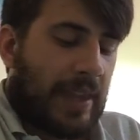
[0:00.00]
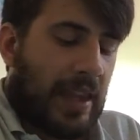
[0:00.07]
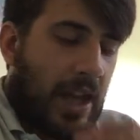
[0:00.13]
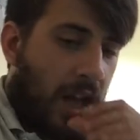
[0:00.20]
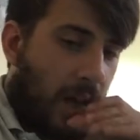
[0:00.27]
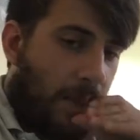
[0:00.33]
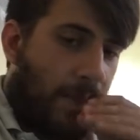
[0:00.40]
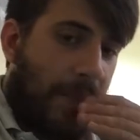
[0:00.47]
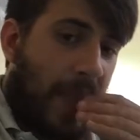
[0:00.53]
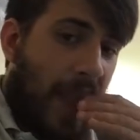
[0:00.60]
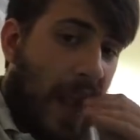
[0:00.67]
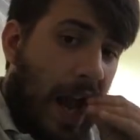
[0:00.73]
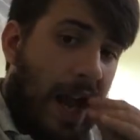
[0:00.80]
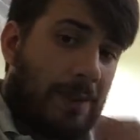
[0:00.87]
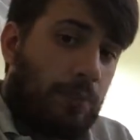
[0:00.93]
and
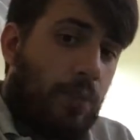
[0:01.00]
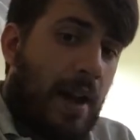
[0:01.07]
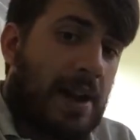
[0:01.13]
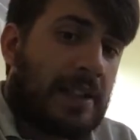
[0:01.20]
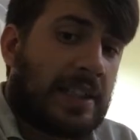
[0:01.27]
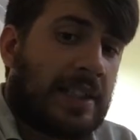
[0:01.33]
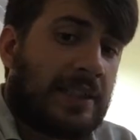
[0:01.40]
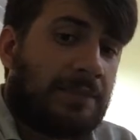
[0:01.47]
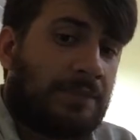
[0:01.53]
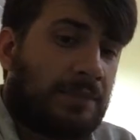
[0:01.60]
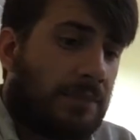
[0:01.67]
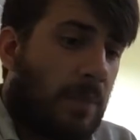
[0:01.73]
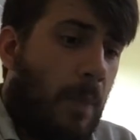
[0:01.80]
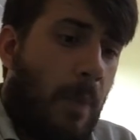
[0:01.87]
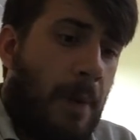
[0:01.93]
then
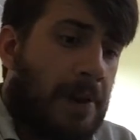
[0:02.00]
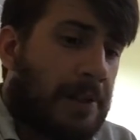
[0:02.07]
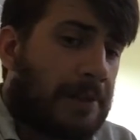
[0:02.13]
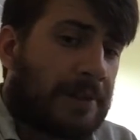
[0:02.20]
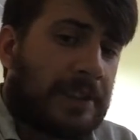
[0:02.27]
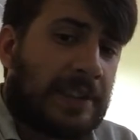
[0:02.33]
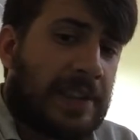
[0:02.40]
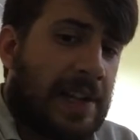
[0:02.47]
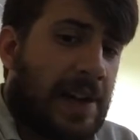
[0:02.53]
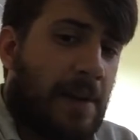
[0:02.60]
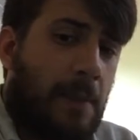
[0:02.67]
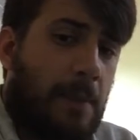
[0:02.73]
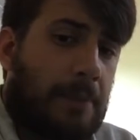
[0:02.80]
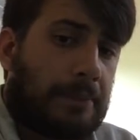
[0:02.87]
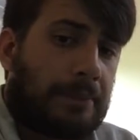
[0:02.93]
after
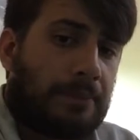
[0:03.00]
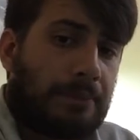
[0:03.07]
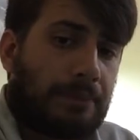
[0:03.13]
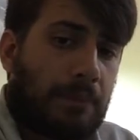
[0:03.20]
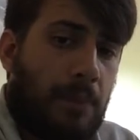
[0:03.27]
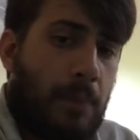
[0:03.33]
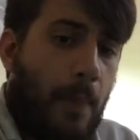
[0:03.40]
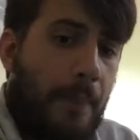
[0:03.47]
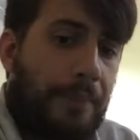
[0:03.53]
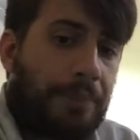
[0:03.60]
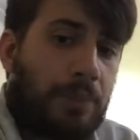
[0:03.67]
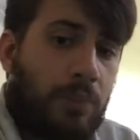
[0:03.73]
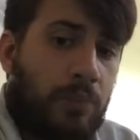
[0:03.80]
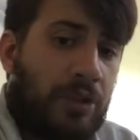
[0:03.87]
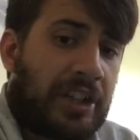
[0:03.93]
that,
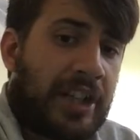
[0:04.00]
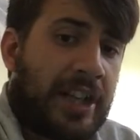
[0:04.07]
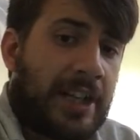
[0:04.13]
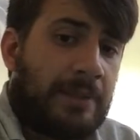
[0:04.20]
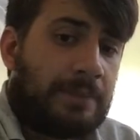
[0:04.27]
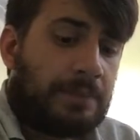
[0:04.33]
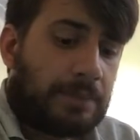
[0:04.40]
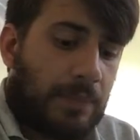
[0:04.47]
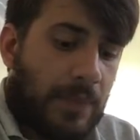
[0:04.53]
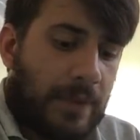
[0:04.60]
bring it in.